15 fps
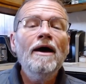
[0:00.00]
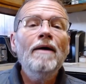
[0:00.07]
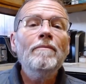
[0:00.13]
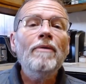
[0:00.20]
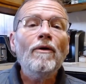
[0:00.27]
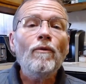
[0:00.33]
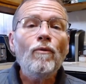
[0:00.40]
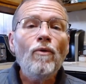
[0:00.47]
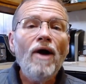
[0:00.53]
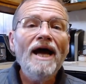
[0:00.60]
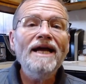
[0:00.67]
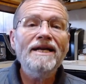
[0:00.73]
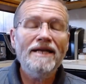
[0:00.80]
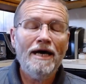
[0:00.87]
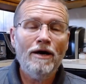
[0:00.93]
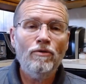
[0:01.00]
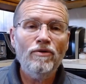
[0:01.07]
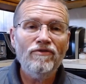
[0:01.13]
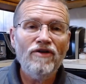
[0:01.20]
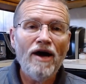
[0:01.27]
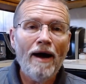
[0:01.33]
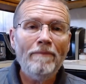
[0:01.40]
But right now, we've
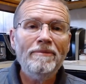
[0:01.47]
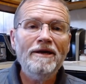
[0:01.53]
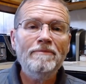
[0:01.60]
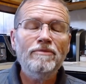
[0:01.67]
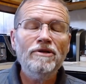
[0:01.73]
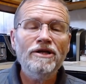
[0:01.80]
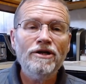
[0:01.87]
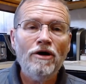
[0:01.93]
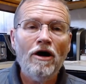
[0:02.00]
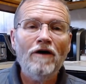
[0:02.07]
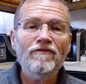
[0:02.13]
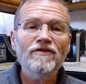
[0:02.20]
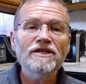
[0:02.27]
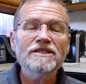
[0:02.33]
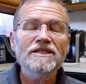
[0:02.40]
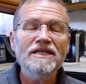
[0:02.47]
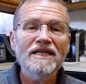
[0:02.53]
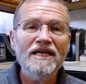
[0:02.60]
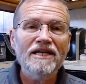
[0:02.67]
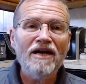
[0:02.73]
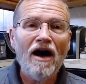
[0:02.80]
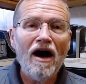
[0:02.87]
got people in office
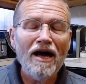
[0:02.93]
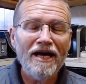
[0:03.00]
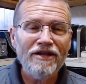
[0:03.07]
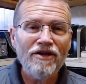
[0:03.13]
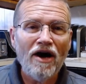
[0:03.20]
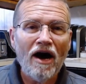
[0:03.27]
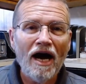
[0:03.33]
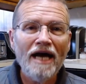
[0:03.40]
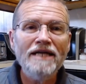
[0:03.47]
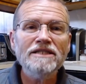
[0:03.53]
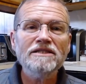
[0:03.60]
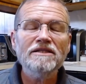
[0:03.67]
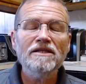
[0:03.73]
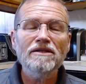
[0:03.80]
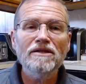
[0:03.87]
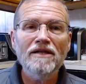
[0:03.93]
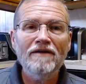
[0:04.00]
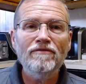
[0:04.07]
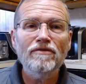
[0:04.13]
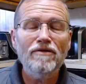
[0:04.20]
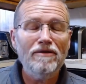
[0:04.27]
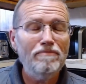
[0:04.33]
in in the highest
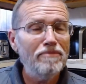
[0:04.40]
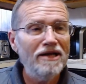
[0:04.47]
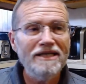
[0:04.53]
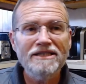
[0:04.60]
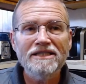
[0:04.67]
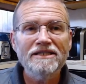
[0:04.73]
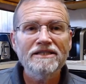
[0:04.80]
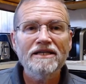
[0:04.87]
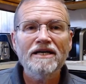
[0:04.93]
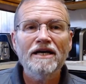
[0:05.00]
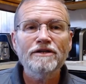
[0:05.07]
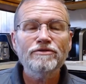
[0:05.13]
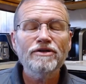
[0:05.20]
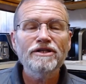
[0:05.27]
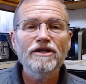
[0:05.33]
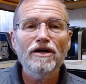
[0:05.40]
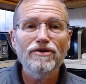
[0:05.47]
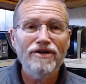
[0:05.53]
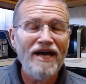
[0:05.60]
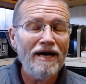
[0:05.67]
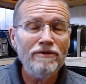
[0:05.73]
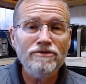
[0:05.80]
level places in the country,
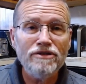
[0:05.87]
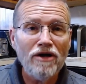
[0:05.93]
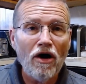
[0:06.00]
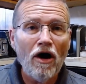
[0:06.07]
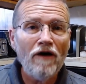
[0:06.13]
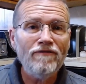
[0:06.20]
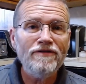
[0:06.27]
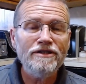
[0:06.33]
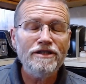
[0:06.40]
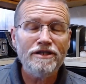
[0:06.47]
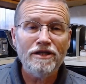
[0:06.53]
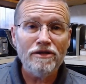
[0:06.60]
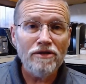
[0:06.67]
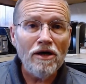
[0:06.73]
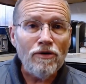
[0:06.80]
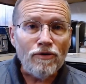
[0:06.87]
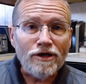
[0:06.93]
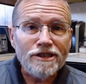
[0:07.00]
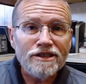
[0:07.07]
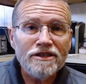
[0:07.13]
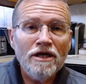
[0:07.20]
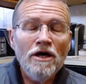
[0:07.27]
down to often to the
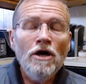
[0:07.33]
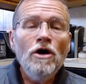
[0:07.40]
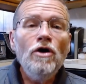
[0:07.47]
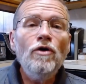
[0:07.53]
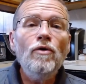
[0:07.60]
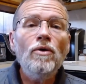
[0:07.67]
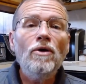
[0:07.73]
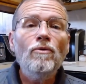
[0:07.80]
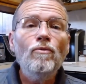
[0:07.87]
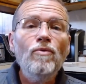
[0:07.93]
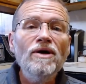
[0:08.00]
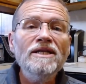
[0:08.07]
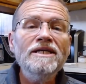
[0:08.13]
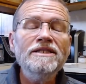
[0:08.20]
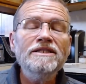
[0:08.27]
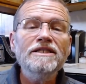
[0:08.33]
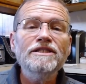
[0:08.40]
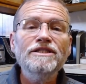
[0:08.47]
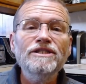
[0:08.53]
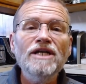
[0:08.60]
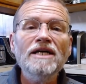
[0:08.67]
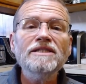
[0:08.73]
lowest, who are willing to
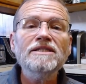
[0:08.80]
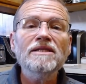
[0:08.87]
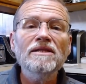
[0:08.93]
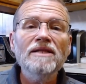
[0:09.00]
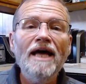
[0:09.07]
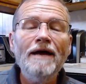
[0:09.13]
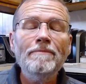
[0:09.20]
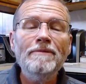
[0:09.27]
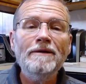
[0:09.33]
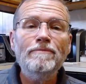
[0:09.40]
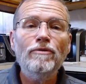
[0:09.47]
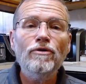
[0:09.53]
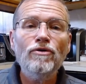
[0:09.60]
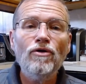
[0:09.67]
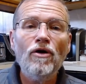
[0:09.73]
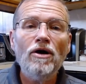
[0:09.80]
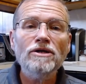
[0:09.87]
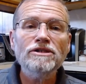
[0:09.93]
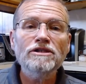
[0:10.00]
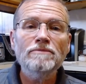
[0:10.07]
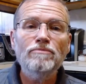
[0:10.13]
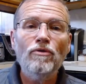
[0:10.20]
just let people
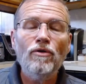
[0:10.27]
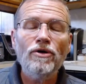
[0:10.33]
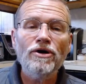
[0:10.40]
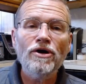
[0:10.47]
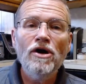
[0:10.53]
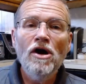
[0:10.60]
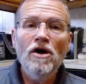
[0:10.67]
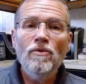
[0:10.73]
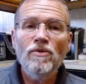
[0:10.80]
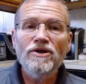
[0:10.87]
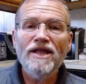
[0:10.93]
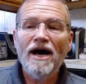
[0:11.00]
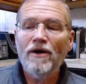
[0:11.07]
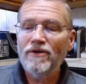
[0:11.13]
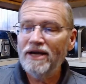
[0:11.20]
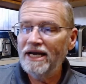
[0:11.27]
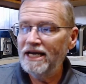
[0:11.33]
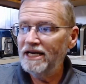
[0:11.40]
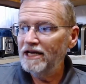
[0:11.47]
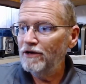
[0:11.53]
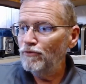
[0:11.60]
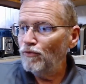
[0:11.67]
cross the border without
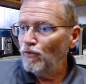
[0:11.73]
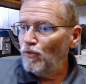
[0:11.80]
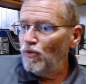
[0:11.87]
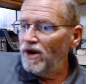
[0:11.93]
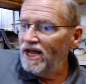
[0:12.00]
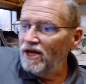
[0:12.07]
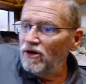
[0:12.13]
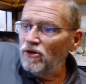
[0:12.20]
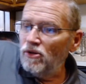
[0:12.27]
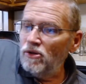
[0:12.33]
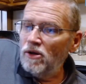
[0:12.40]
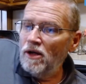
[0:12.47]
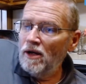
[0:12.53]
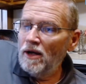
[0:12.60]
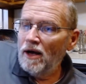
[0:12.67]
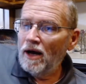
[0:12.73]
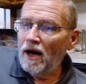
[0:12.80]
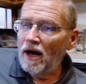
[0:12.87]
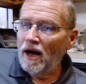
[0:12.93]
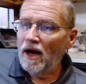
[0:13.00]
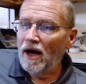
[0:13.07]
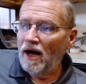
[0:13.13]
any real
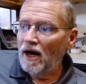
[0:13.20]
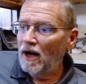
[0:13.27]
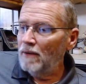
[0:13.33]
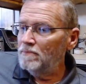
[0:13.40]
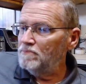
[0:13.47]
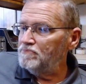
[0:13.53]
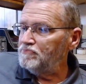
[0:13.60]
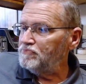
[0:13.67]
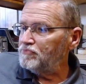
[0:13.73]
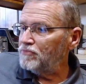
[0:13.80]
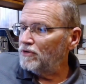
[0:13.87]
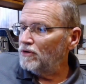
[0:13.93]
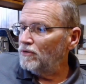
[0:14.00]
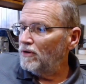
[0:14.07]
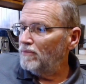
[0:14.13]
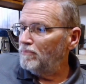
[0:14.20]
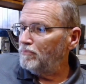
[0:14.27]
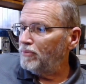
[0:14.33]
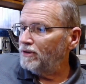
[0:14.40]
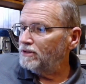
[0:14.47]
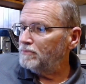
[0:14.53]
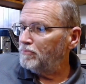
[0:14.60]
um,
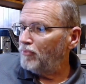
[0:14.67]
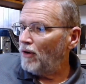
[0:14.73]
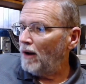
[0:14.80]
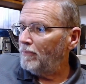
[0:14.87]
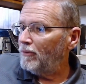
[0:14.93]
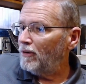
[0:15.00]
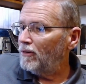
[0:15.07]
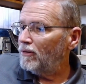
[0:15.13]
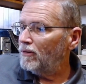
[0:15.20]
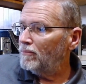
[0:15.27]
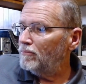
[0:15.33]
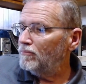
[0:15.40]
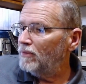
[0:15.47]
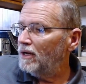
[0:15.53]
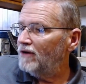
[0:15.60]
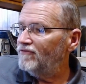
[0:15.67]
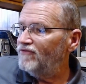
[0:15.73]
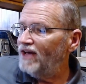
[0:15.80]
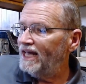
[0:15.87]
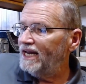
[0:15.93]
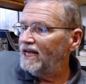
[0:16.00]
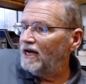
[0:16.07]
per, proper uh,
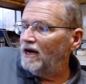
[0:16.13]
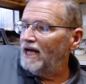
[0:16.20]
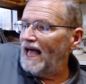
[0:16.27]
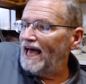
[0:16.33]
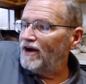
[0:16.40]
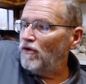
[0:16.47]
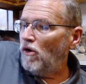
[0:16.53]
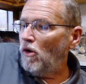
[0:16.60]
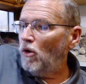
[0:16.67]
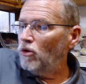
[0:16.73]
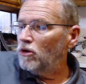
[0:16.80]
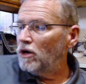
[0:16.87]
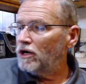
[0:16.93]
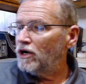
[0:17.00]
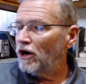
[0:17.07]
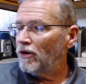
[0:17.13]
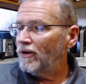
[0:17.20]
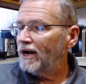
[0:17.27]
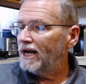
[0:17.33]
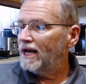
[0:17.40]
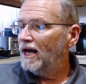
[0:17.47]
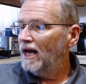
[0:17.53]
vetting at all
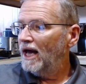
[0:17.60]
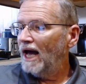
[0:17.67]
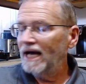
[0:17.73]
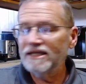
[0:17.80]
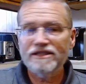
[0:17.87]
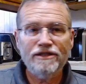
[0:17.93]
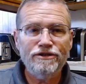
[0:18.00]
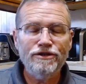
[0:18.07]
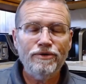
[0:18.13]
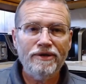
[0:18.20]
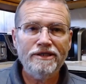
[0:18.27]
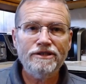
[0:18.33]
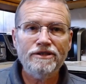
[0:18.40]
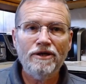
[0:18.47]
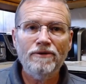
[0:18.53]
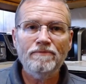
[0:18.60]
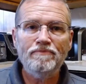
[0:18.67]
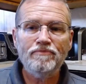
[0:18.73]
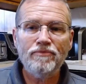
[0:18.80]
occurring as they're doing so.